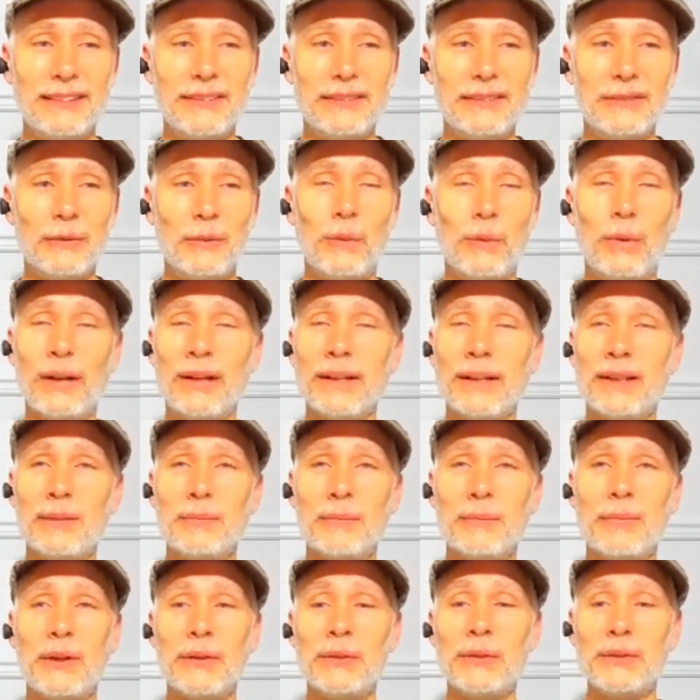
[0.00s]
one of the
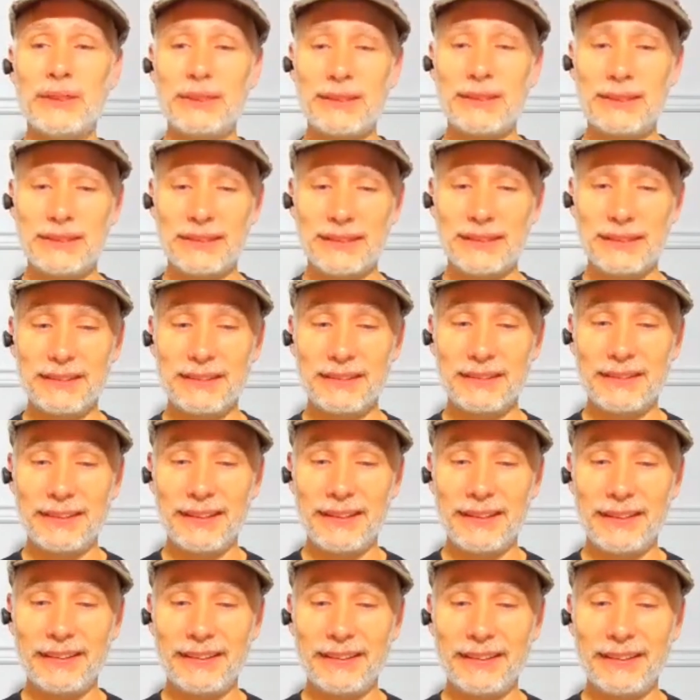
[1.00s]
most
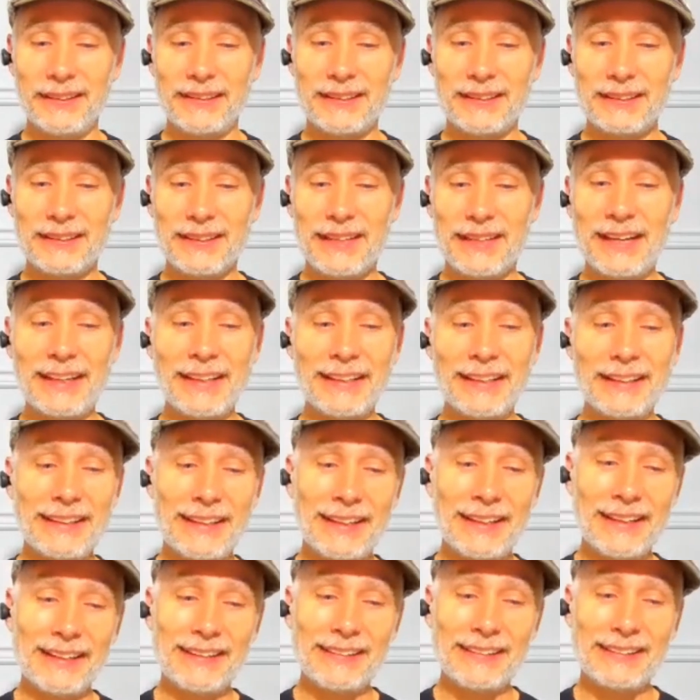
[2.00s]
exciting
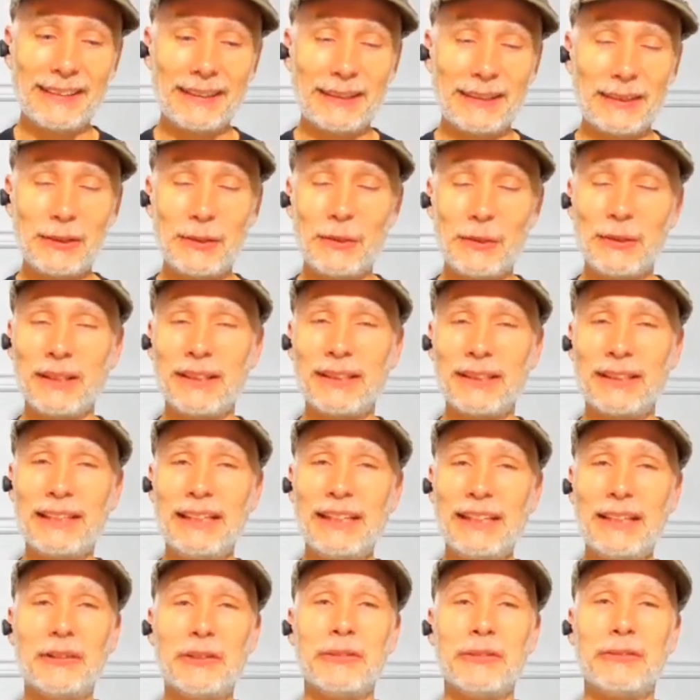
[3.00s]
things that you can
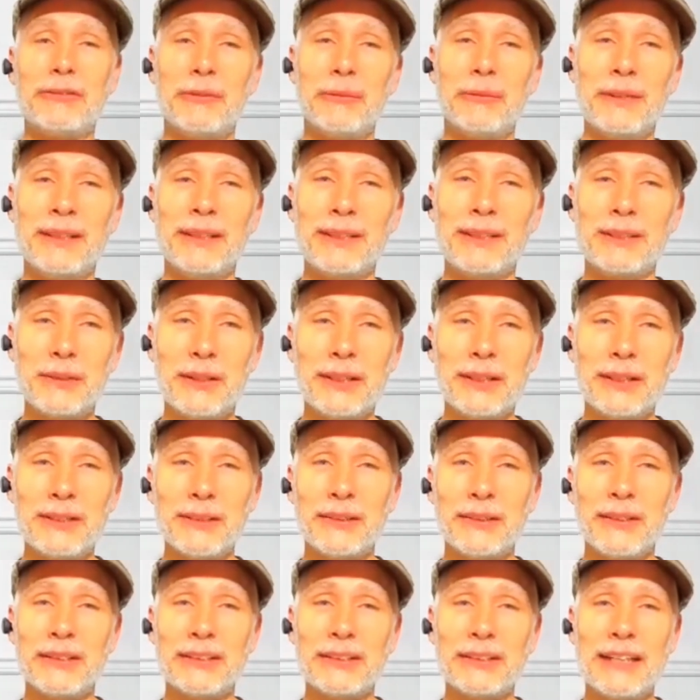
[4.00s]
hear from an
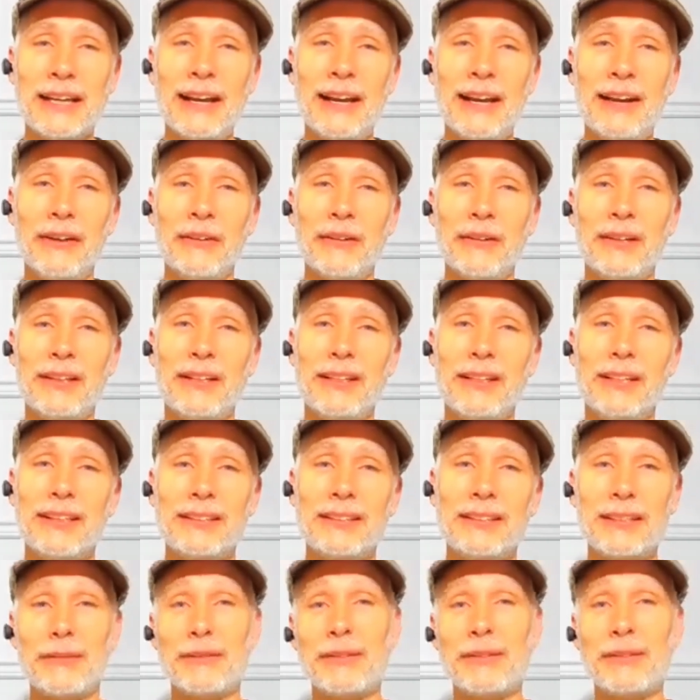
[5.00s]
instructor is how
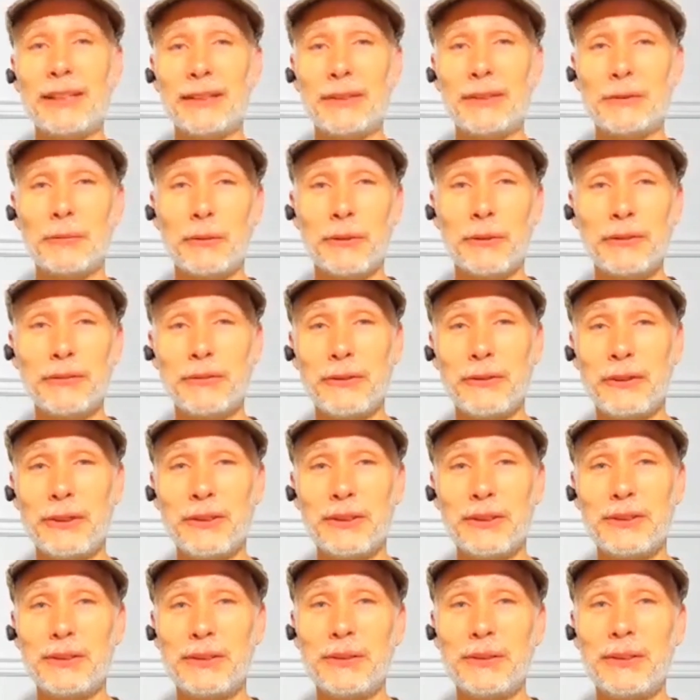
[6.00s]
something has worked for
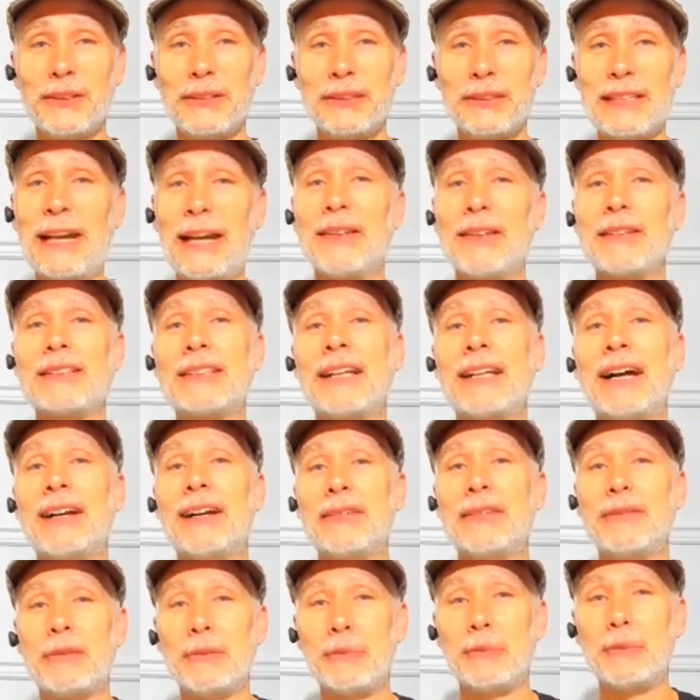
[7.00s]
your students
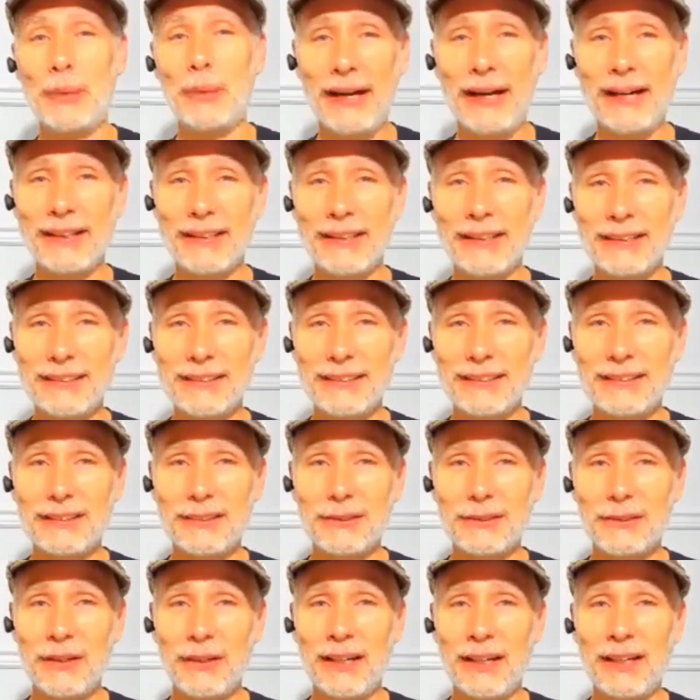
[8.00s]
outside of practice,
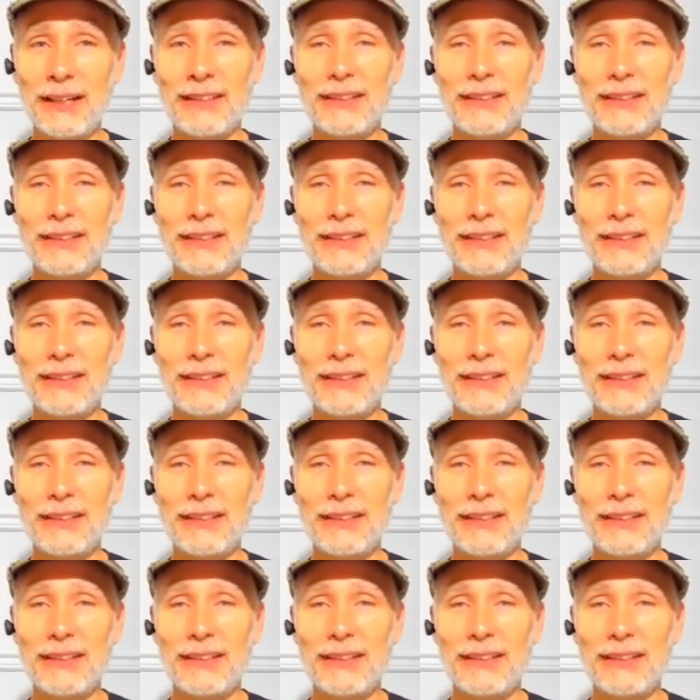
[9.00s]
right?